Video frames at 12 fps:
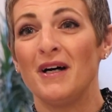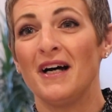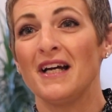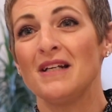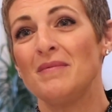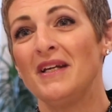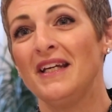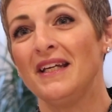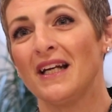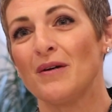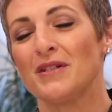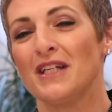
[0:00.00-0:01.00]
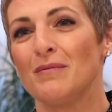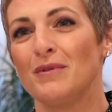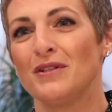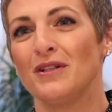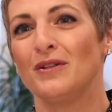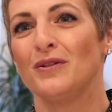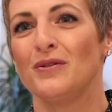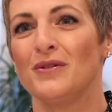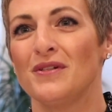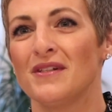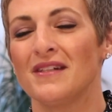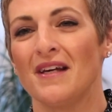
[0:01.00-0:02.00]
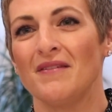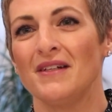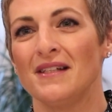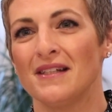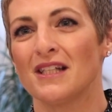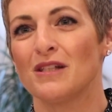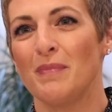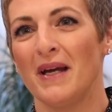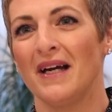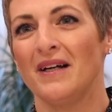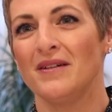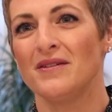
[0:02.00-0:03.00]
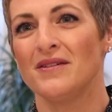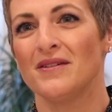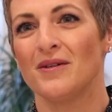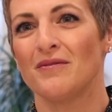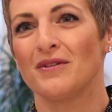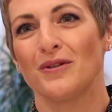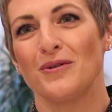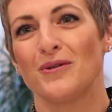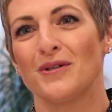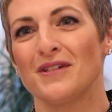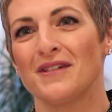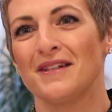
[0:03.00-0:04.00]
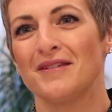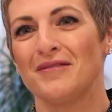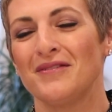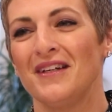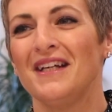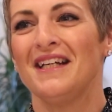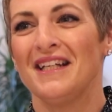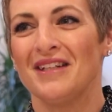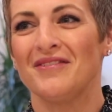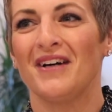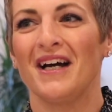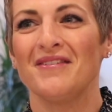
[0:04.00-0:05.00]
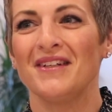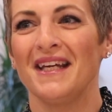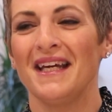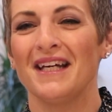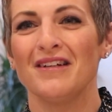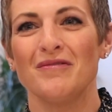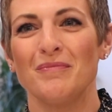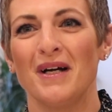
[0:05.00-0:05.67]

behind me, and I was able to lose 76 pounds over the course of five and a half